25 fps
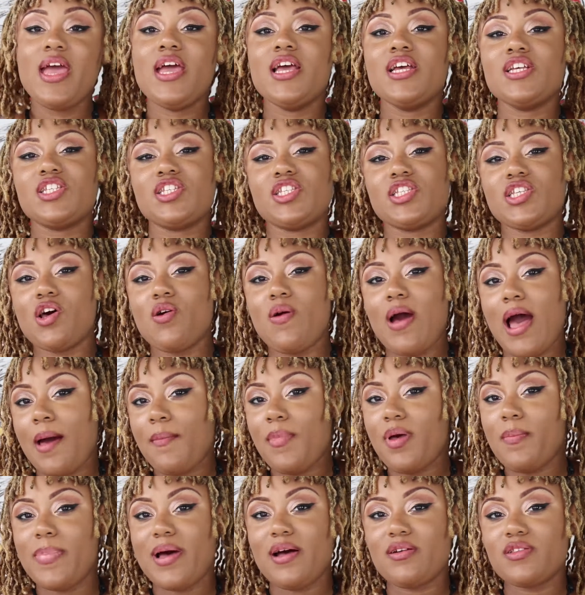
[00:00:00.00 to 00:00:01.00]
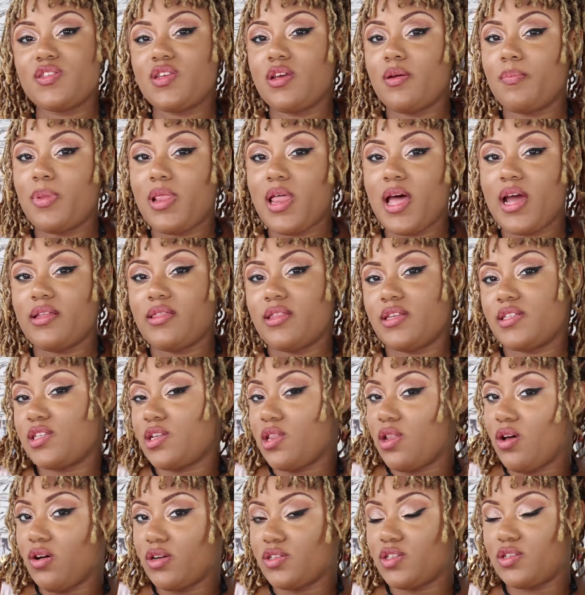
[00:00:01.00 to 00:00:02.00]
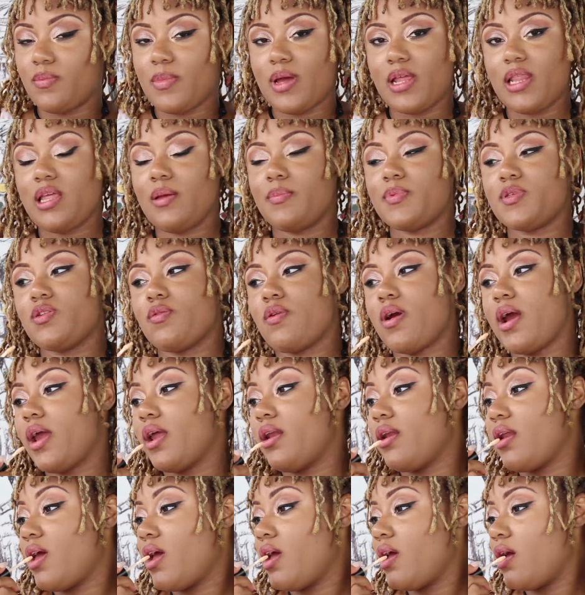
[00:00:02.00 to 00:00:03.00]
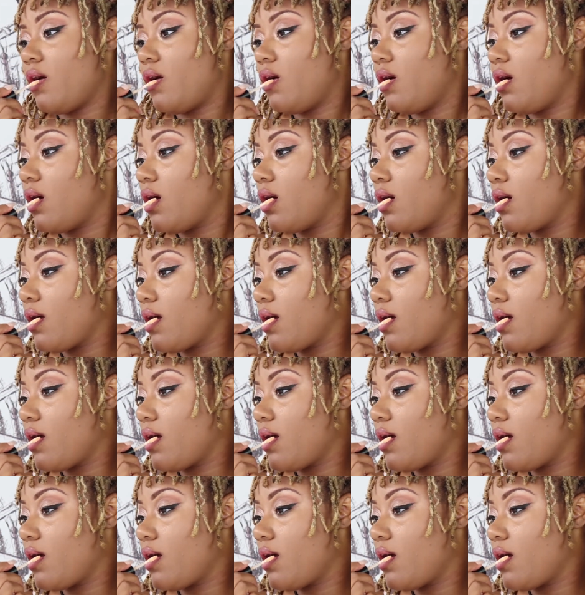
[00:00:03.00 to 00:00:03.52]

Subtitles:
So I'm about to apply this gloss on my lips right now.